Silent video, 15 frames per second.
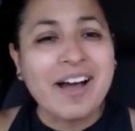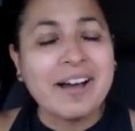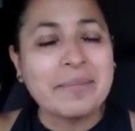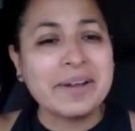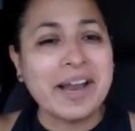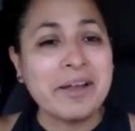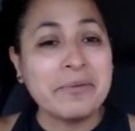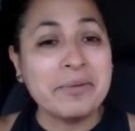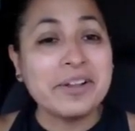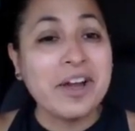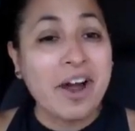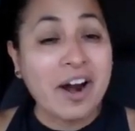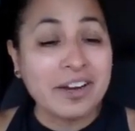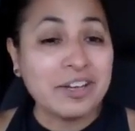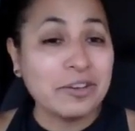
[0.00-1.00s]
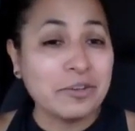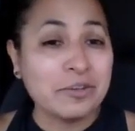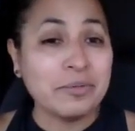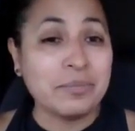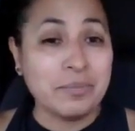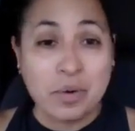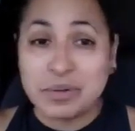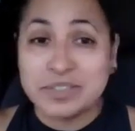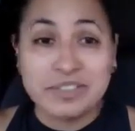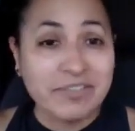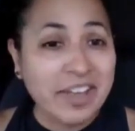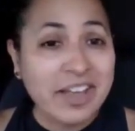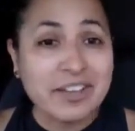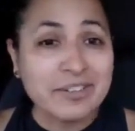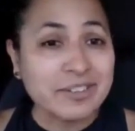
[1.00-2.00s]
but I will argue morals and
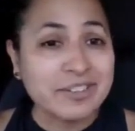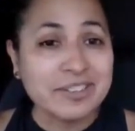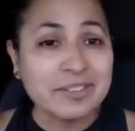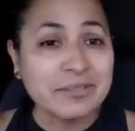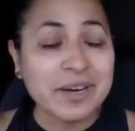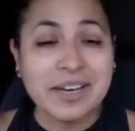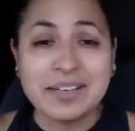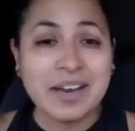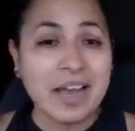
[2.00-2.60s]
values, right?